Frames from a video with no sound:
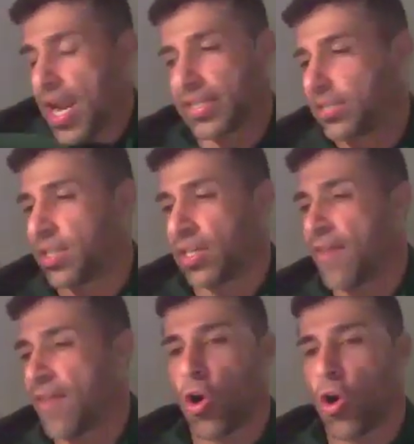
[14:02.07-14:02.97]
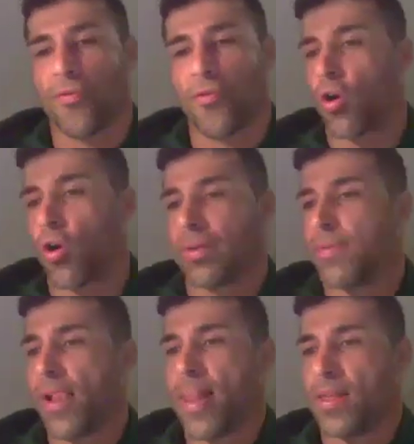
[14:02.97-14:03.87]
I still have a hope for it
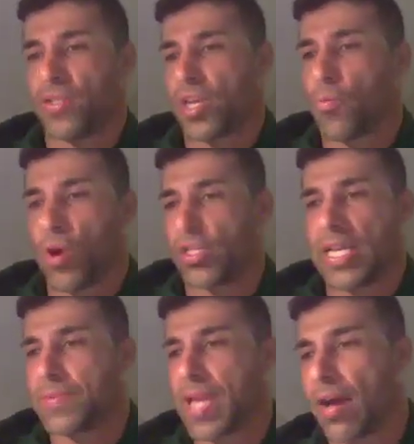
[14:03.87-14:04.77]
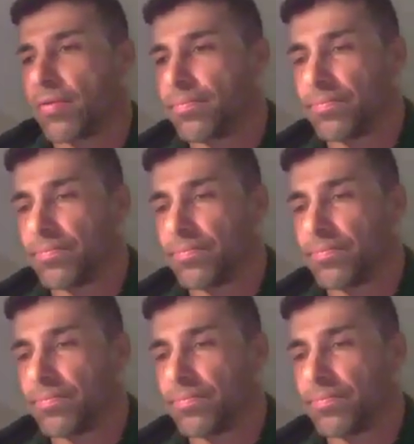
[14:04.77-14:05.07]
somewhere deep down.